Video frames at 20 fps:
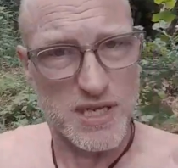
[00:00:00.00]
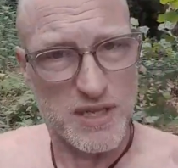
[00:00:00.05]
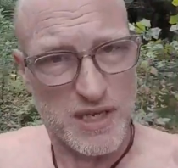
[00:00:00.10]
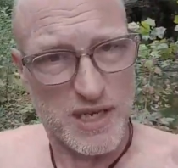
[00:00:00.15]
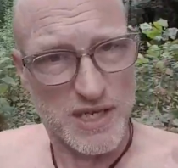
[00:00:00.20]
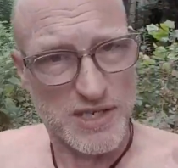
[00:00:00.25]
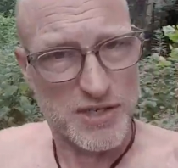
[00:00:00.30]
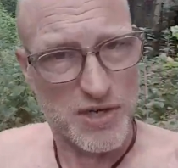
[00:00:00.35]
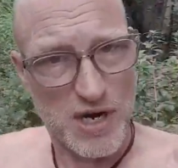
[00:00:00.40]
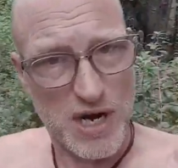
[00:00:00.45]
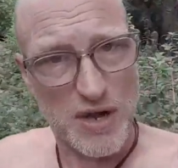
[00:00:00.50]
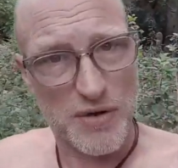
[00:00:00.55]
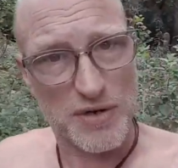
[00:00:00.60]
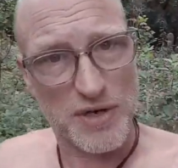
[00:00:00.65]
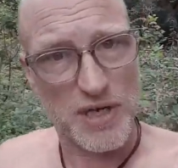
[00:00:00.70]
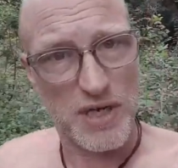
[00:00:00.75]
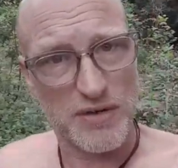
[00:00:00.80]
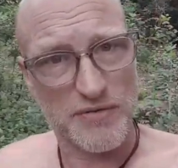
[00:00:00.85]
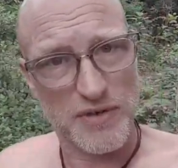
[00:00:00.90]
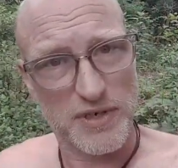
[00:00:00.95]
and the next ground
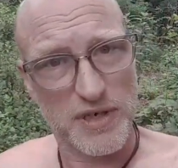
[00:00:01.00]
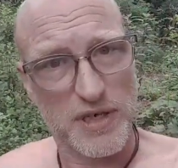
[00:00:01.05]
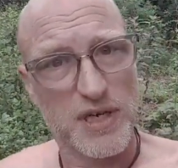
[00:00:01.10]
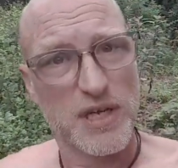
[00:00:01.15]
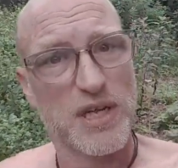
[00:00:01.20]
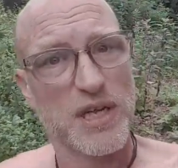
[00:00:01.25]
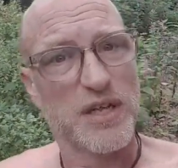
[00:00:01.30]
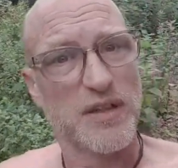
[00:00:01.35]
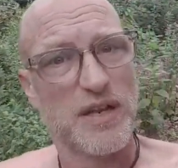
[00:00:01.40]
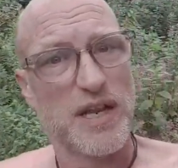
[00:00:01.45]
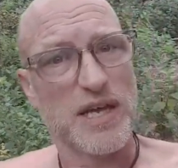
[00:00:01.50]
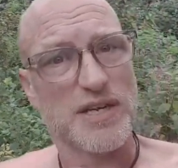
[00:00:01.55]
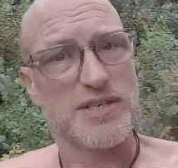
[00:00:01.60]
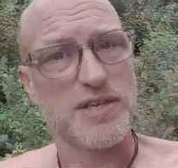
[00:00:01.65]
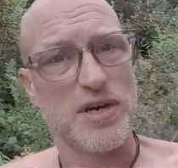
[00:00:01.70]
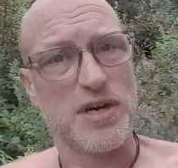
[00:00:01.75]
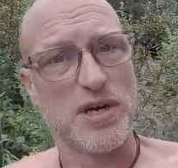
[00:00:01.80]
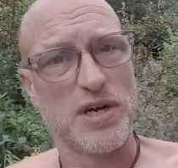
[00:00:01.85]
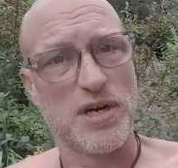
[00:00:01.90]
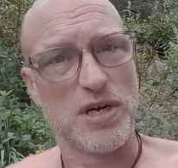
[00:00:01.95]
cover, and the next
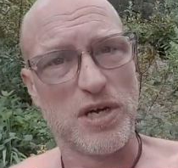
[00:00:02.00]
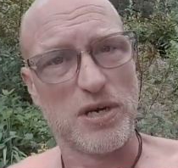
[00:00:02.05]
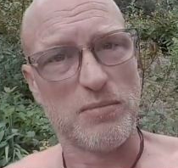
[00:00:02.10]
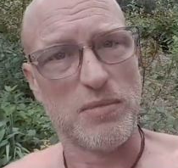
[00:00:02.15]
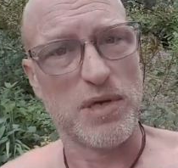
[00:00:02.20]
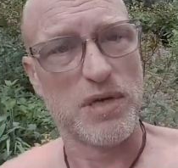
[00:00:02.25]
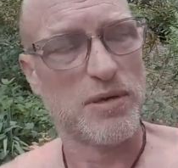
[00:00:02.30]
herb.